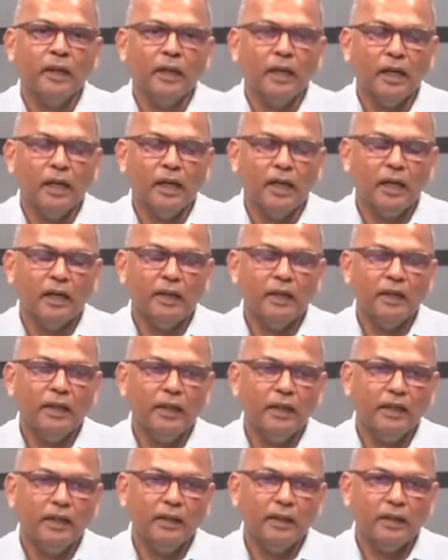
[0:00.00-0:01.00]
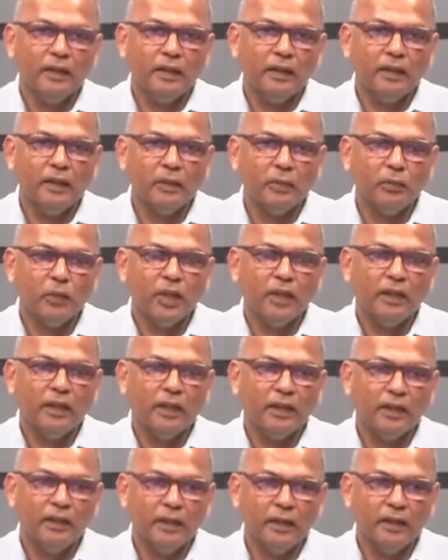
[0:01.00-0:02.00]
And when
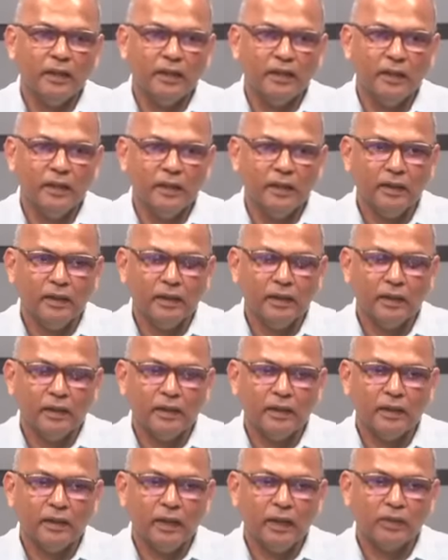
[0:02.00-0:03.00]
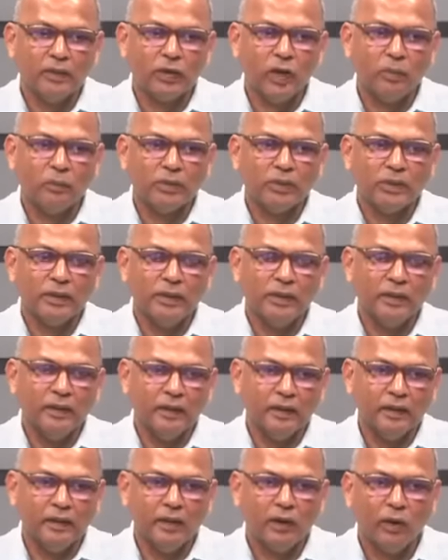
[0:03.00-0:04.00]
they did the autopsy,
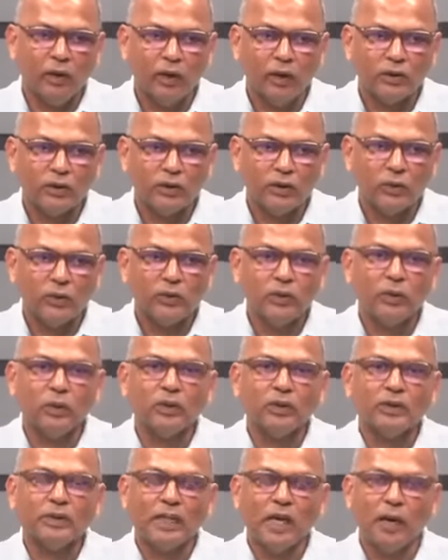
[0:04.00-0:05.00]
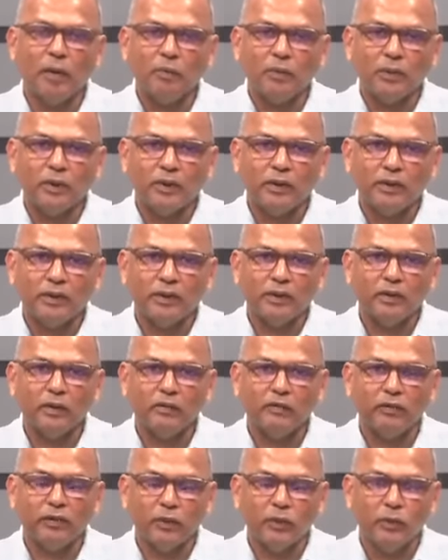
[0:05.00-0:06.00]
they also took samples of
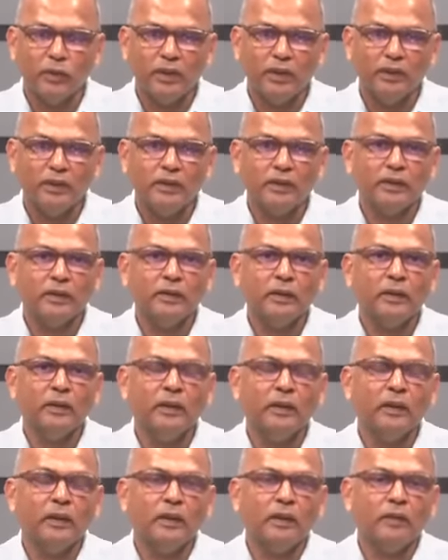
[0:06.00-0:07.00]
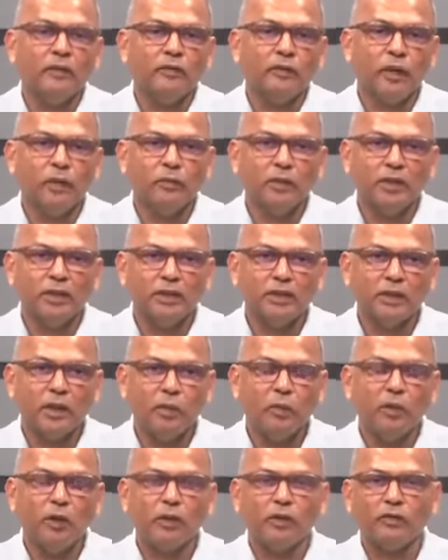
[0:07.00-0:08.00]
fluids from the
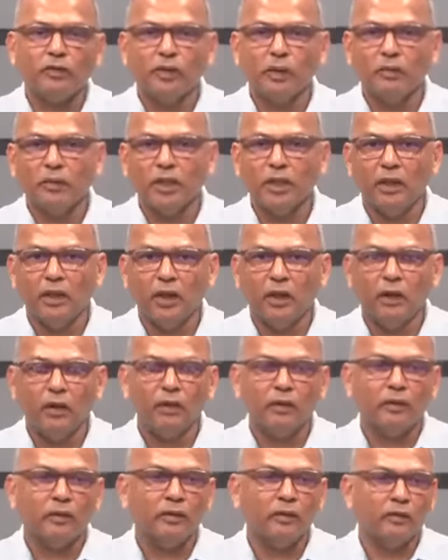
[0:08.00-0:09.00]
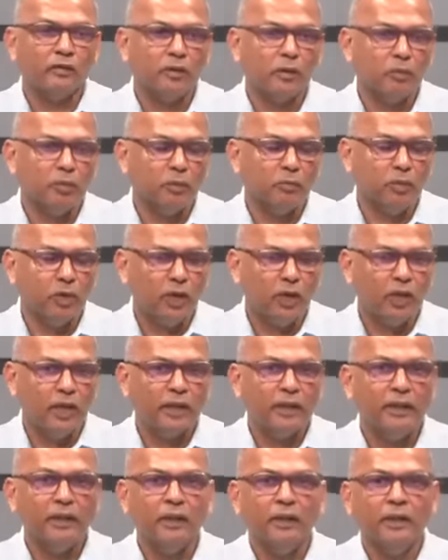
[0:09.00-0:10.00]
stomach, from the lung, from the blood,